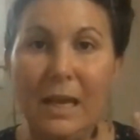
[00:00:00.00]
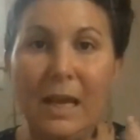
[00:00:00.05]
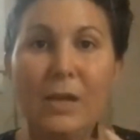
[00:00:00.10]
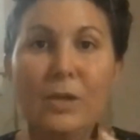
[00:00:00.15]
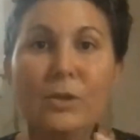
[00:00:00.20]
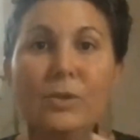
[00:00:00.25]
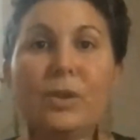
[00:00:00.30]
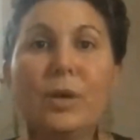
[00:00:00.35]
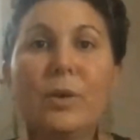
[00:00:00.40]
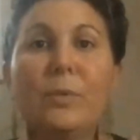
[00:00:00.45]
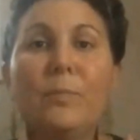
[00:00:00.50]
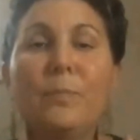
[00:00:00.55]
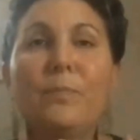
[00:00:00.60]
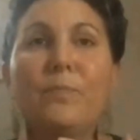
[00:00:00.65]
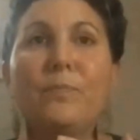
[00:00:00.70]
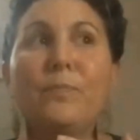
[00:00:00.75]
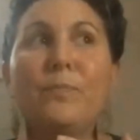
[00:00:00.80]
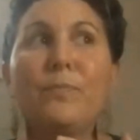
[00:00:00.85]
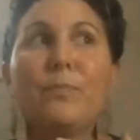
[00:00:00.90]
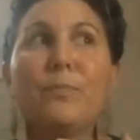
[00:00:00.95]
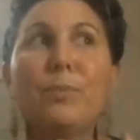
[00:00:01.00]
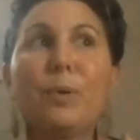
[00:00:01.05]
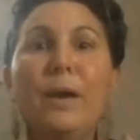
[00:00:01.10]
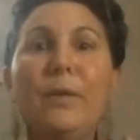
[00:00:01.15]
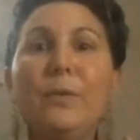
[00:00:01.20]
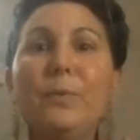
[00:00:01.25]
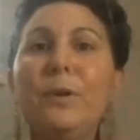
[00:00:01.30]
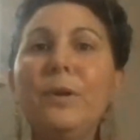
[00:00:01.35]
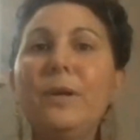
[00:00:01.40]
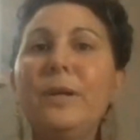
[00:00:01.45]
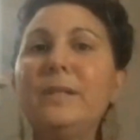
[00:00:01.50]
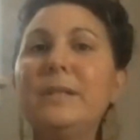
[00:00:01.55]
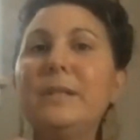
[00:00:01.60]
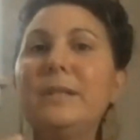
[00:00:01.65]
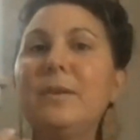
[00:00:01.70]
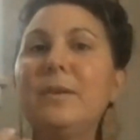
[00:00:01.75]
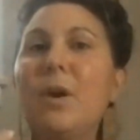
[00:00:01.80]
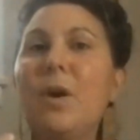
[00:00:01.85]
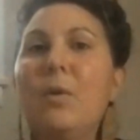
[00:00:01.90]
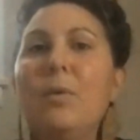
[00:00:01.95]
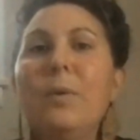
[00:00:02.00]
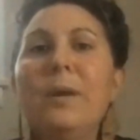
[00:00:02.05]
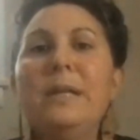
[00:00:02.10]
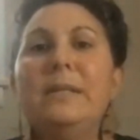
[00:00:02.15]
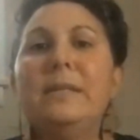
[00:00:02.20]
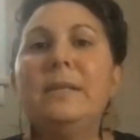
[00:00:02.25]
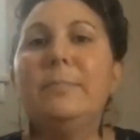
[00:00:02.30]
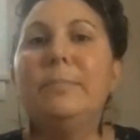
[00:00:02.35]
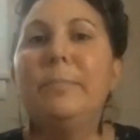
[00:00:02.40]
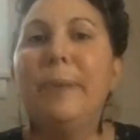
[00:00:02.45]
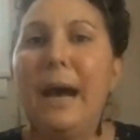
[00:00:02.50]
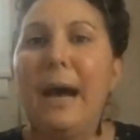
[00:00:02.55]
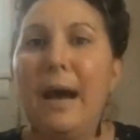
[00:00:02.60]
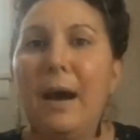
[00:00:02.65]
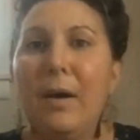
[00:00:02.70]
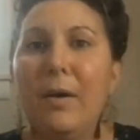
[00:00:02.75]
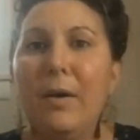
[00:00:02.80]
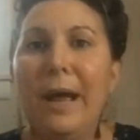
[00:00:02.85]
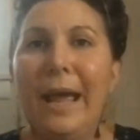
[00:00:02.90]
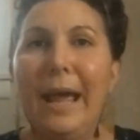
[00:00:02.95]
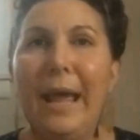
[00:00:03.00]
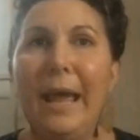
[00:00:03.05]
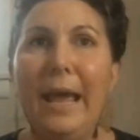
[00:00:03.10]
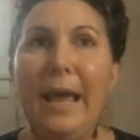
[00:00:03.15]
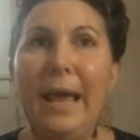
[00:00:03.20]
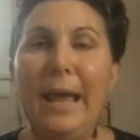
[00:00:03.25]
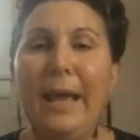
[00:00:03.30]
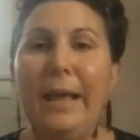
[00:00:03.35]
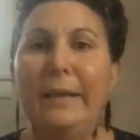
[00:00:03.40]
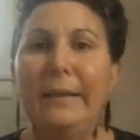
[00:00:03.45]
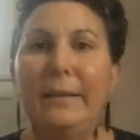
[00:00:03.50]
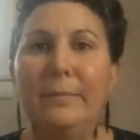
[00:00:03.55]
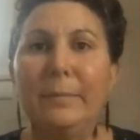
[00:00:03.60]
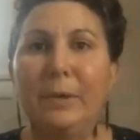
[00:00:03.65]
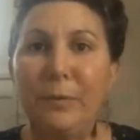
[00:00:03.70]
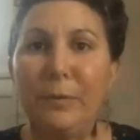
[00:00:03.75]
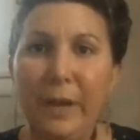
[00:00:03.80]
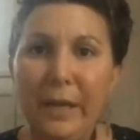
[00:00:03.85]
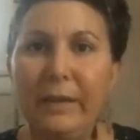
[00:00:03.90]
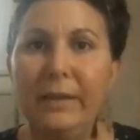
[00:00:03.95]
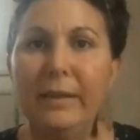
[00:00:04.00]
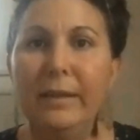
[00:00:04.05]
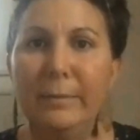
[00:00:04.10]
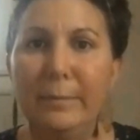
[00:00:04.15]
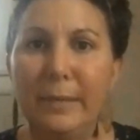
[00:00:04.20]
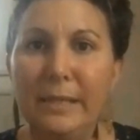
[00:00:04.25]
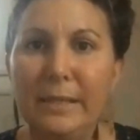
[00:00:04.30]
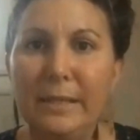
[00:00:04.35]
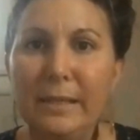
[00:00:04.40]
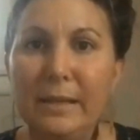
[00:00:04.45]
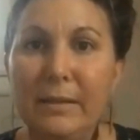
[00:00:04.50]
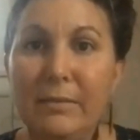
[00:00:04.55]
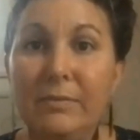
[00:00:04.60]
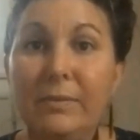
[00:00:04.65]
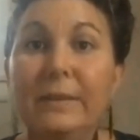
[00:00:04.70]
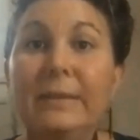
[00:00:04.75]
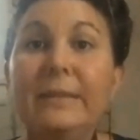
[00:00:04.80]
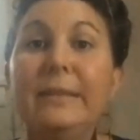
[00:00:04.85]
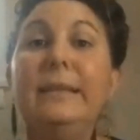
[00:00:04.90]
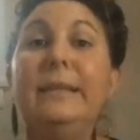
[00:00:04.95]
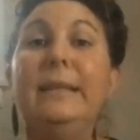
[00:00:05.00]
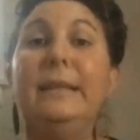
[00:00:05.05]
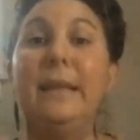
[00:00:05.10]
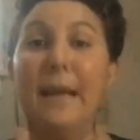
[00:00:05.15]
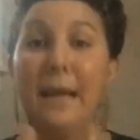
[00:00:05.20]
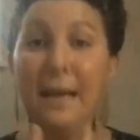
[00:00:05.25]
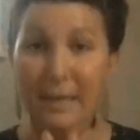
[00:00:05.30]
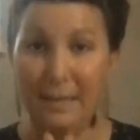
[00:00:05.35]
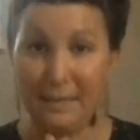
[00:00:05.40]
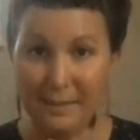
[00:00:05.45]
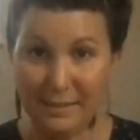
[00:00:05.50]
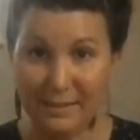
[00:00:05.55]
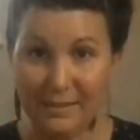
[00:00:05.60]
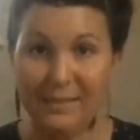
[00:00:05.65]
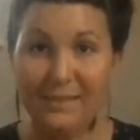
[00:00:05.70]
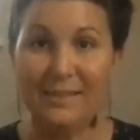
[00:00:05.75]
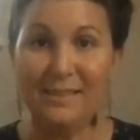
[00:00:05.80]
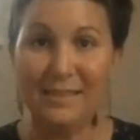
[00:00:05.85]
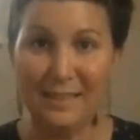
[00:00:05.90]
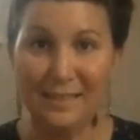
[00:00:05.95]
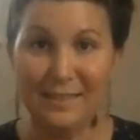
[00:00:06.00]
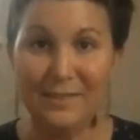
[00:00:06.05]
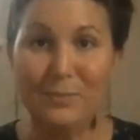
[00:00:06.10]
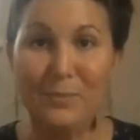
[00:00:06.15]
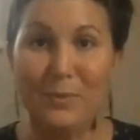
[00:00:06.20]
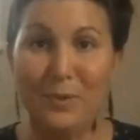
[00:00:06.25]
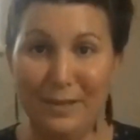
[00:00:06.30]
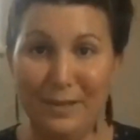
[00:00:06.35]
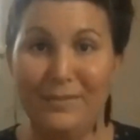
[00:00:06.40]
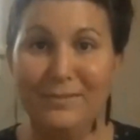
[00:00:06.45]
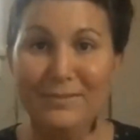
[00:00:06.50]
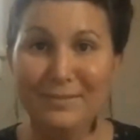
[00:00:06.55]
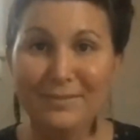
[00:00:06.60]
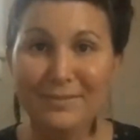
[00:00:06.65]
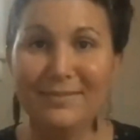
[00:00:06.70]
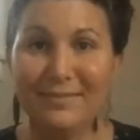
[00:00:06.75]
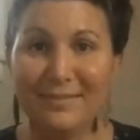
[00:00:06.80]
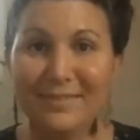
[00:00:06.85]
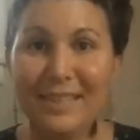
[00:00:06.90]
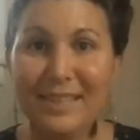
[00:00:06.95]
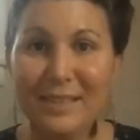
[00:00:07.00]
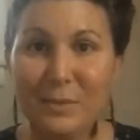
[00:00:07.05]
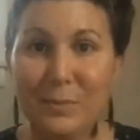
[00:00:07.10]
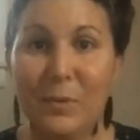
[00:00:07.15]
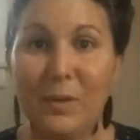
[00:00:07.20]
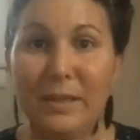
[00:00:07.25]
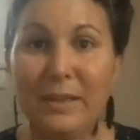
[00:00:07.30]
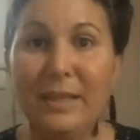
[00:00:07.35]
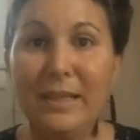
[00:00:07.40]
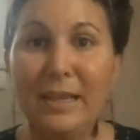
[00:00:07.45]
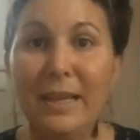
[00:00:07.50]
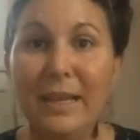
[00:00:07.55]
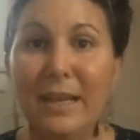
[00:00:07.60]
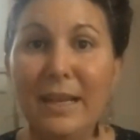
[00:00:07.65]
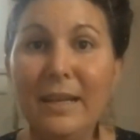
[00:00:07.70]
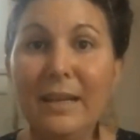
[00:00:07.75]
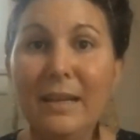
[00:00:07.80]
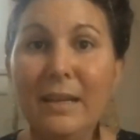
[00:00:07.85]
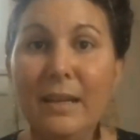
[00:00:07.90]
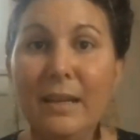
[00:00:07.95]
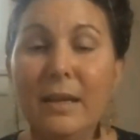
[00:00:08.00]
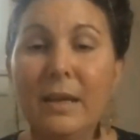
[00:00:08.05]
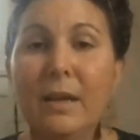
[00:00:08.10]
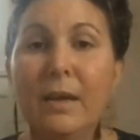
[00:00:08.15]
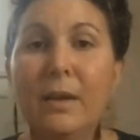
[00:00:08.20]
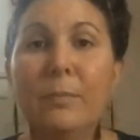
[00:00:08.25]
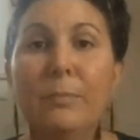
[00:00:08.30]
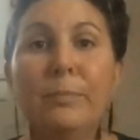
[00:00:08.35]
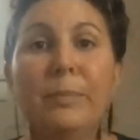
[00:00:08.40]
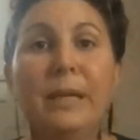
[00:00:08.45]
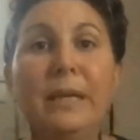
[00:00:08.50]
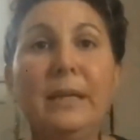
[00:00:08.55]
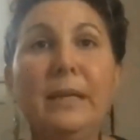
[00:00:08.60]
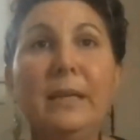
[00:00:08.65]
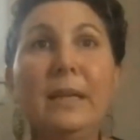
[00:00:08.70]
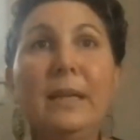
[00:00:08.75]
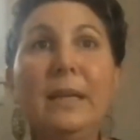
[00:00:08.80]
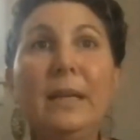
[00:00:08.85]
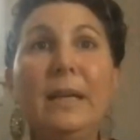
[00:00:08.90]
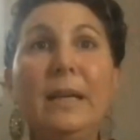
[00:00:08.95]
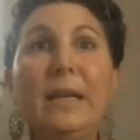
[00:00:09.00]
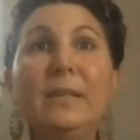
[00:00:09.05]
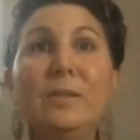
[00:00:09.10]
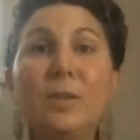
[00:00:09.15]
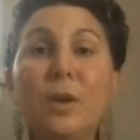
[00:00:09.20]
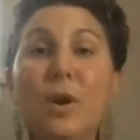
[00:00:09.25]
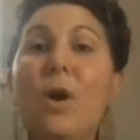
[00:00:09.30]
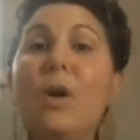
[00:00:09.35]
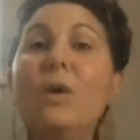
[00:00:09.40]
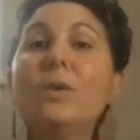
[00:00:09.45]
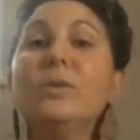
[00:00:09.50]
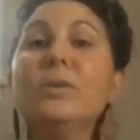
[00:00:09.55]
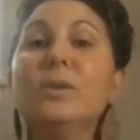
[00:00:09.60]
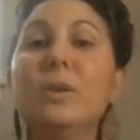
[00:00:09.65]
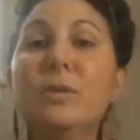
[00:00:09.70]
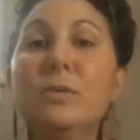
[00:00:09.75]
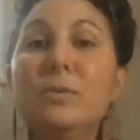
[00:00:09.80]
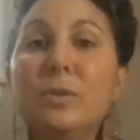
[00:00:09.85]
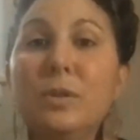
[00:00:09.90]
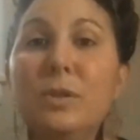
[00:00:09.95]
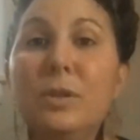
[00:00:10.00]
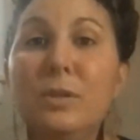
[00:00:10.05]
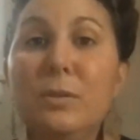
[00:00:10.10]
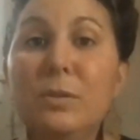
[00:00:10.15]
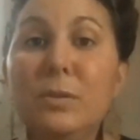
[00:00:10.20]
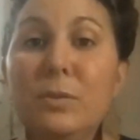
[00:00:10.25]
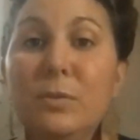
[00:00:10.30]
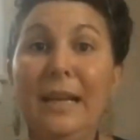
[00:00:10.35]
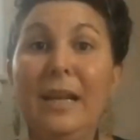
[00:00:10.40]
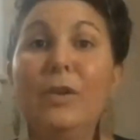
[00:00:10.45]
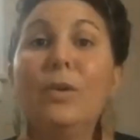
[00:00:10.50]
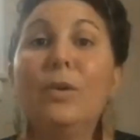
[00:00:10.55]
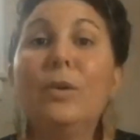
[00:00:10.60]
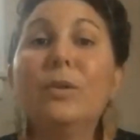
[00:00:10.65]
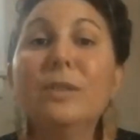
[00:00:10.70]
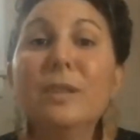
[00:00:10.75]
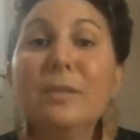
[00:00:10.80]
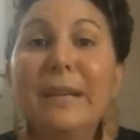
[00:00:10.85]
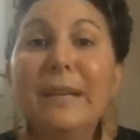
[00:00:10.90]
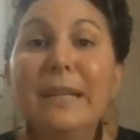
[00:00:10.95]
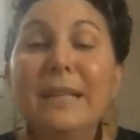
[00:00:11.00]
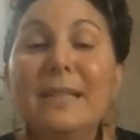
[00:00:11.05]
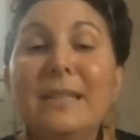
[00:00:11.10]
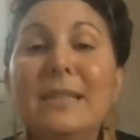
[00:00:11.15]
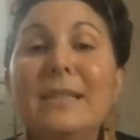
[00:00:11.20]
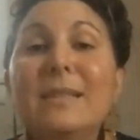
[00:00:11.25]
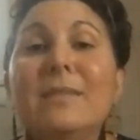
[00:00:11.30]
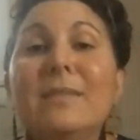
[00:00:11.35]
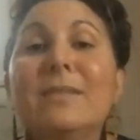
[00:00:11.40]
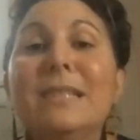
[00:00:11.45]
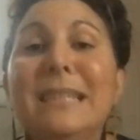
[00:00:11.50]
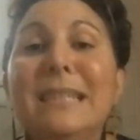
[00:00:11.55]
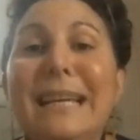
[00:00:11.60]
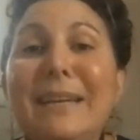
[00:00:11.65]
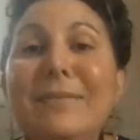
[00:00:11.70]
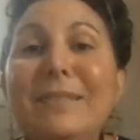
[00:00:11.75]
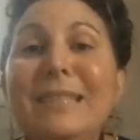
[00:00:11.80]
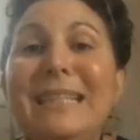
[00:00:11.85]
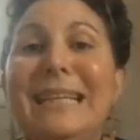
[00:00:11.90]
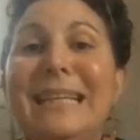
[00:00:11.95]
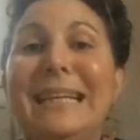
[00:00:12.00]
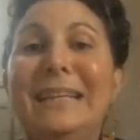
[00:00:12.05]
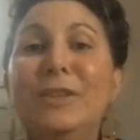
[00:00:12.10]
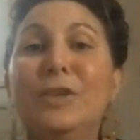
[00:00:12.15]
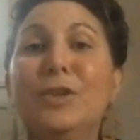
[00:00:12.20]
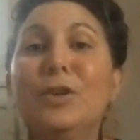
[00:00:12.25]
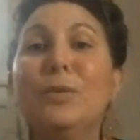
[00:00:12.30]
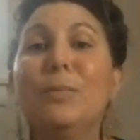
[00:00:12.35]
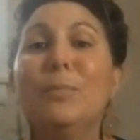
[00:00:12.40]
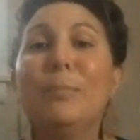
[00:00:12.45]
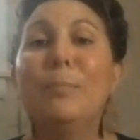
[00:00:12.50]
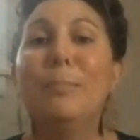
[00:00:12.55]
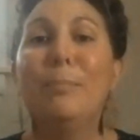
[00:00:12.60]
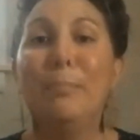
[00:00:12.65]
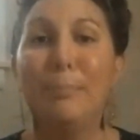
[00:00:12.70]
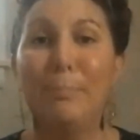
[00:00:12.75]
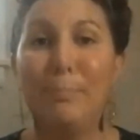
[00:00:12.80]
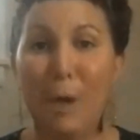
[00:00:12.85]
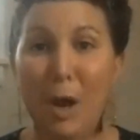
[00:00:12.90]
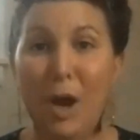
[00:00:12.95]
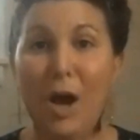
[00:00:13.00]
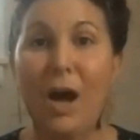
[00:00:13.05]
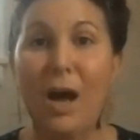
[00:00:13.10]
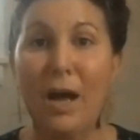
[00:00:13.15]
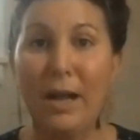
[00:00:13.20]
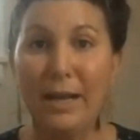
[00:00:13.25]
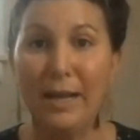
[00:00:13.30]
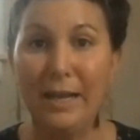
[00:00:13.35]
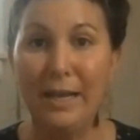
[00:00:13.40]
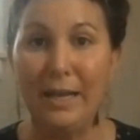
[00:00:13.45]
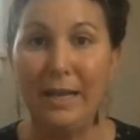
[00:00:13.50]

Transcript: So breath work isn't always about, hey, let me regulate myself. Yes, that's one thing, but it's also to cultivate a sense of safety in your body.